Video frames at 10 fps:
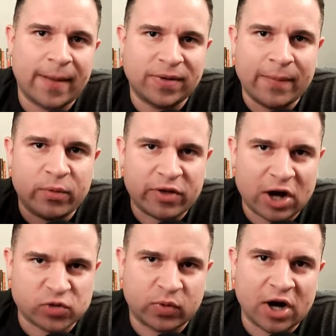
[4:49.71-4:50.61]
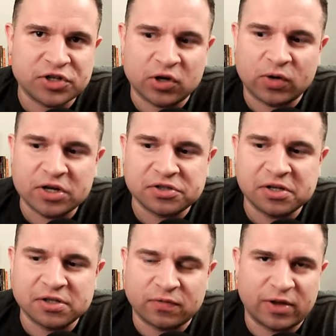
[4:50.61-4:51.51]
up with the actual price
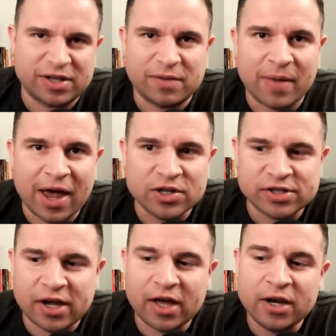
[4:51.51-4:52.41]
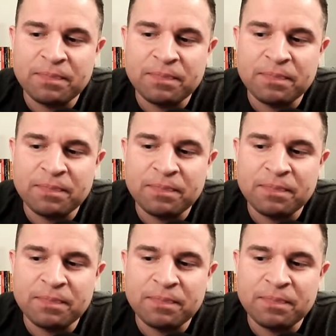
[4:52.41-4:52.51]
increases for like demand side,